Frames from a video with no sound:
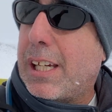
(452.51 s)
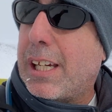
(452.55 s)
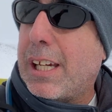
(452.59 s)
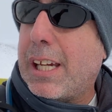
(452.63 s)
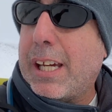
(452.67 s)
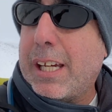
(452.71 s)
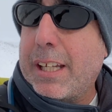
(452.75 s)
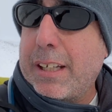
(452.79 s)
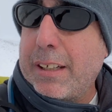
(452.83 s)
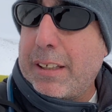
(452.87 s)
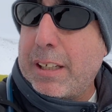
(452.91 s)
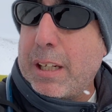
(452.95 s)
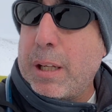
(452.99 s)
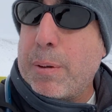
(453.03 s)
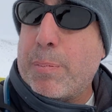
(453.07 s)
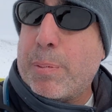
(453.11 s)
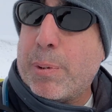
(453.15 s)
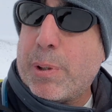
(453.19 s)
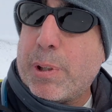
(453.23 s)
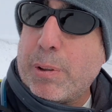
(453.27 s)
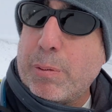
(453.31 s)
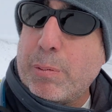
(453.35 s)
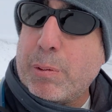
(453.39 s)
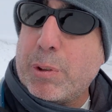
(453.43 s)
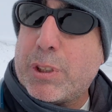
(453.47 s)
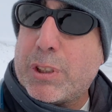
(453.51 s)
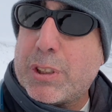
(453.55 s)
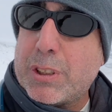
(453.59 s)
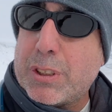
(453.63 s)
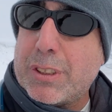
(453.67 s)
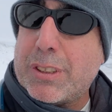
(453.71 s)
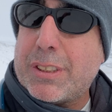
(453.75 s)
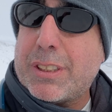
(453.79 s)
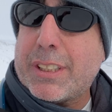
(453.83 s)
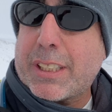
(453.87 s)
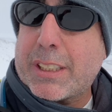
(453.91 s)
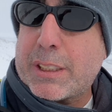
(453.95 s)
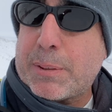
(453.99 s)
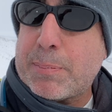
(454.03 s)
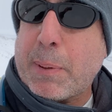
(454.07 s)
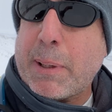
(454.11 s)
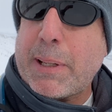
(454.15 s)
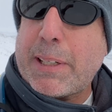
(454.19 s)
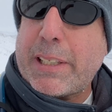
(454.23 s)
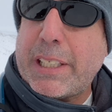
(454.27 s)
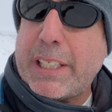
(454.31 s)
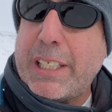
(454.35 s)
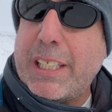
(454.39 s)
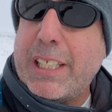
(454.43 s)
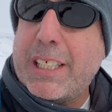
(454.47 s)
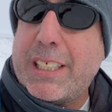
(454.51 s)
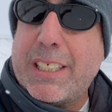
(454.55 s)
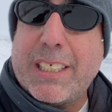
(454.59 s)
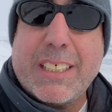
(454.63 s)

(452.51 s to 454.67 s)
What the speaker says: and deeper, which is expected.